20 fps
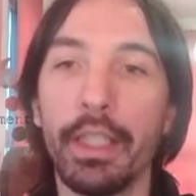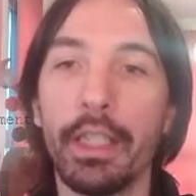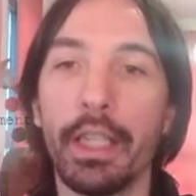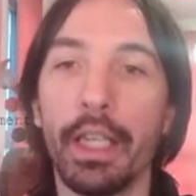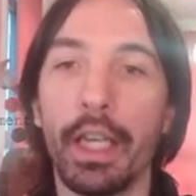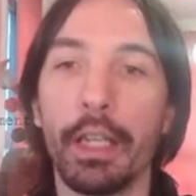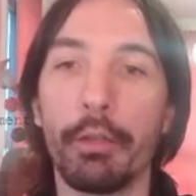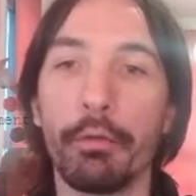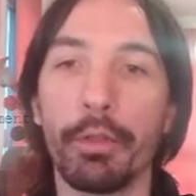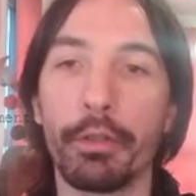
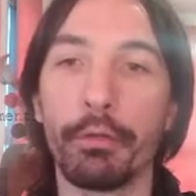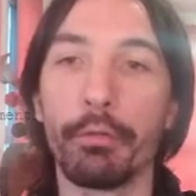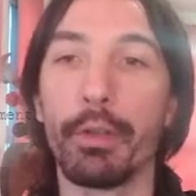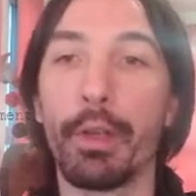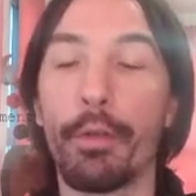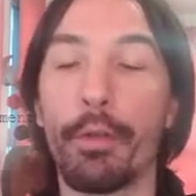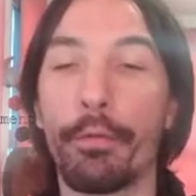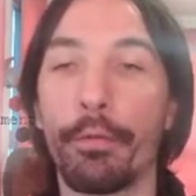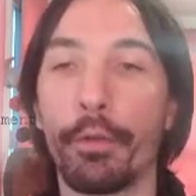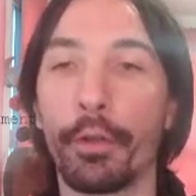and so we'll
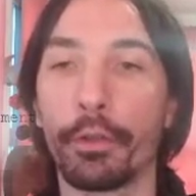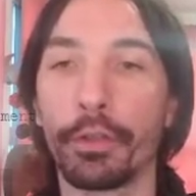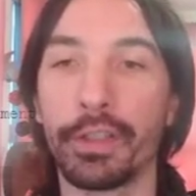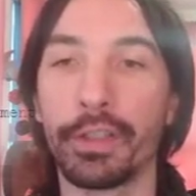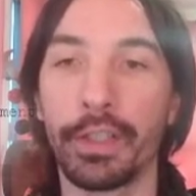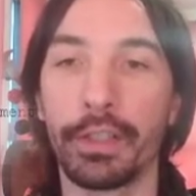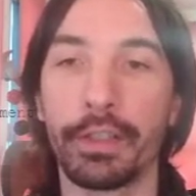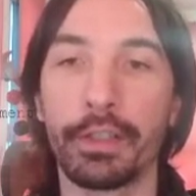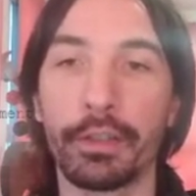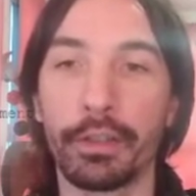have first the
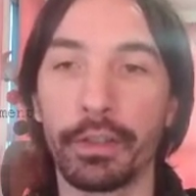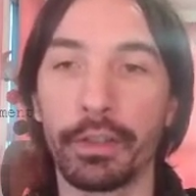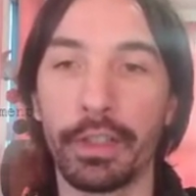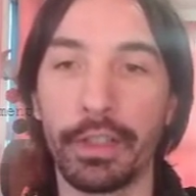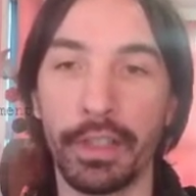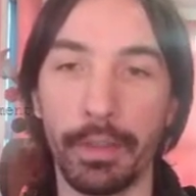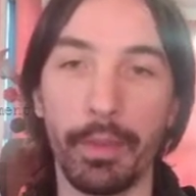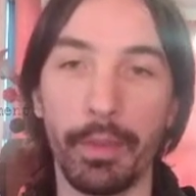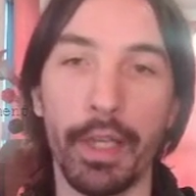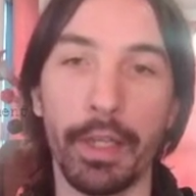6
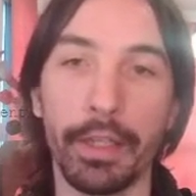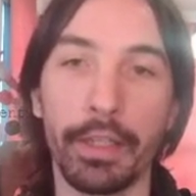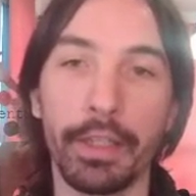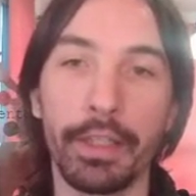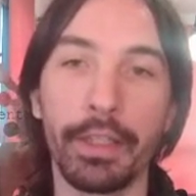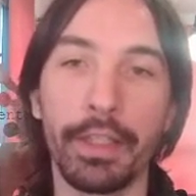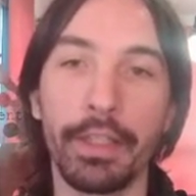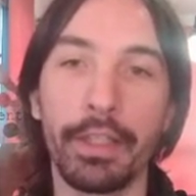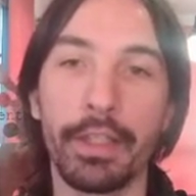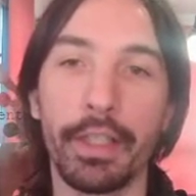
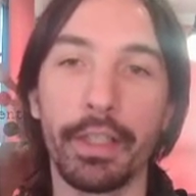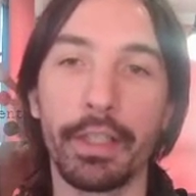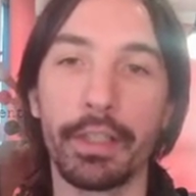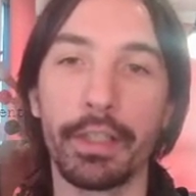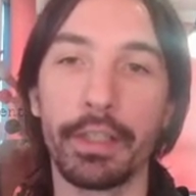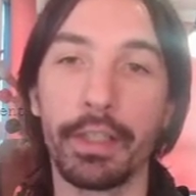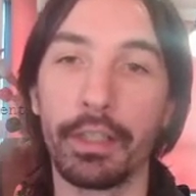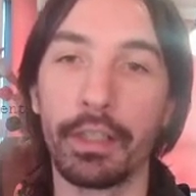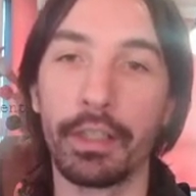dissimilarities, then